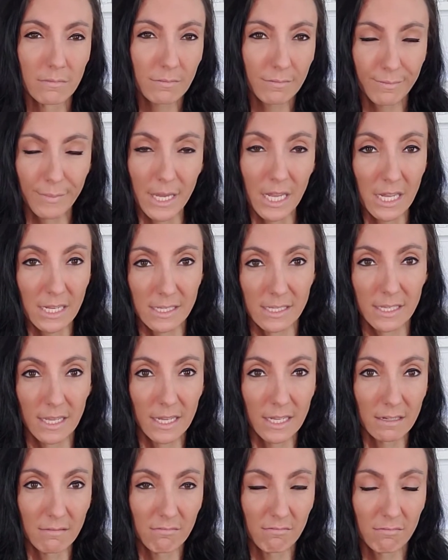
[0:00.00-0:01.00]
because
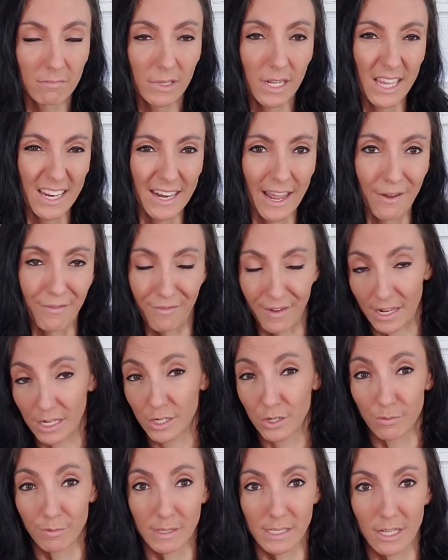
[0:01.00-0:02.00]
it can affect
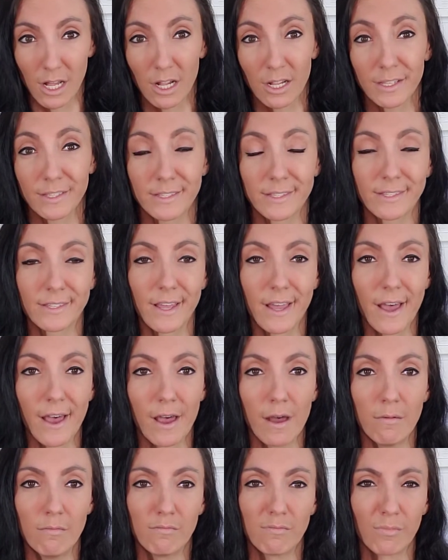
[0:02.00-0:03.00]
your results.
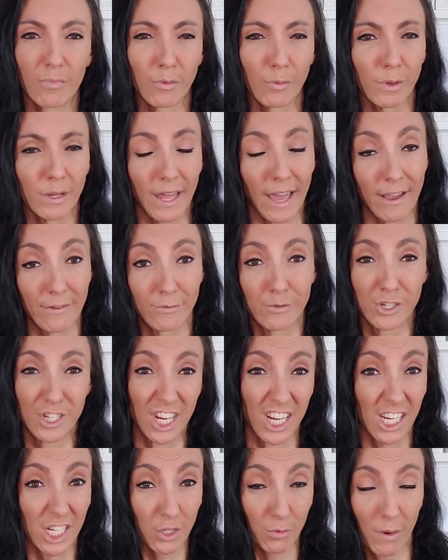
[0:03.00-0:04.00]
We will have to
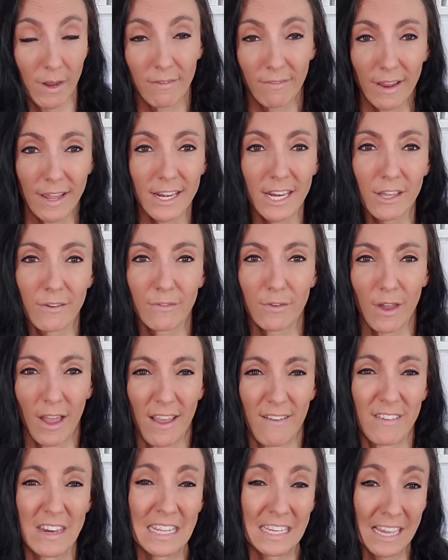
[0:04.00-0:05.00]
change wavelength if you
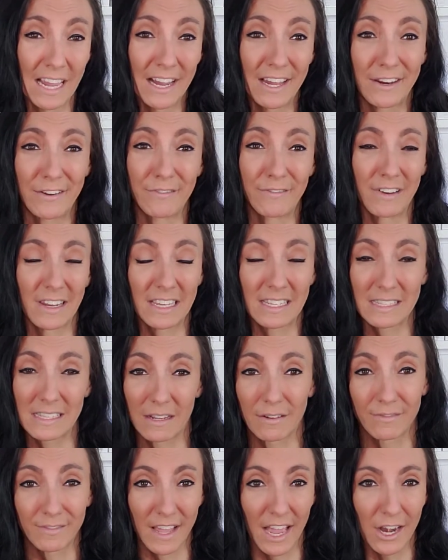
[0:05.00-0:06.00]
have any kind of like
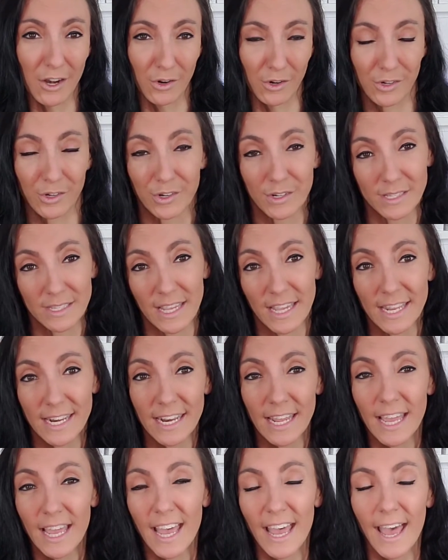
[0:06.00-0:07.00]
self tanner on your
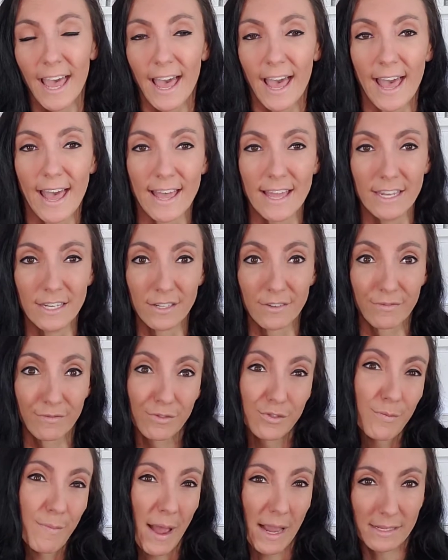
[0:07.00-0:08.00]
skin, and
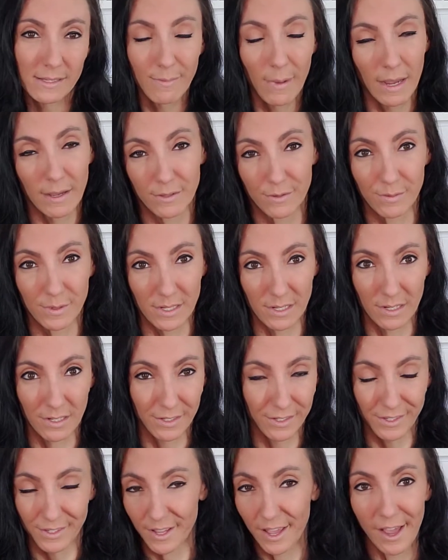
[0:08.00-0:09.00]
to maximize
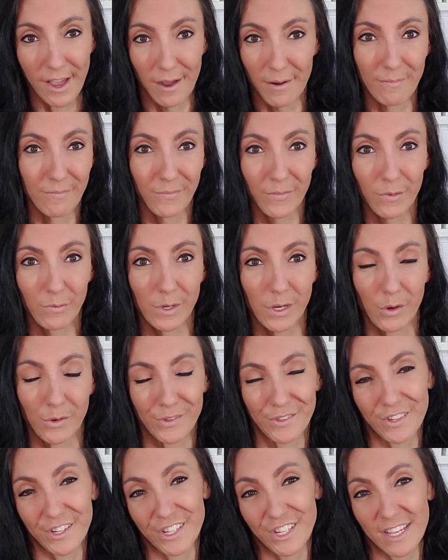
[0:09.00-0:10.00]
results, we don't
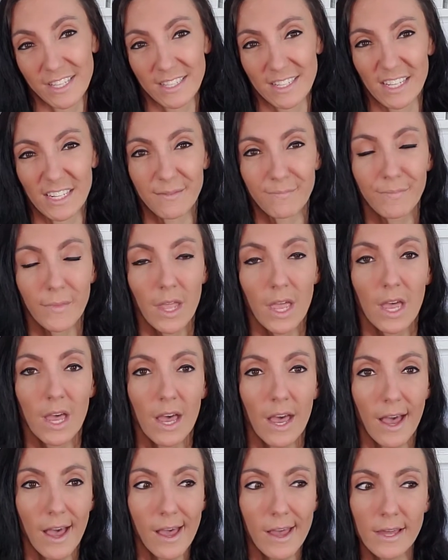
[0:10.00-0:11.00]
suggest it.
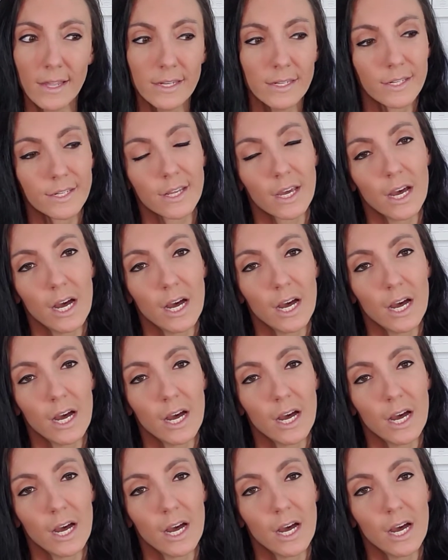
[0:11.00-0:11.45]
And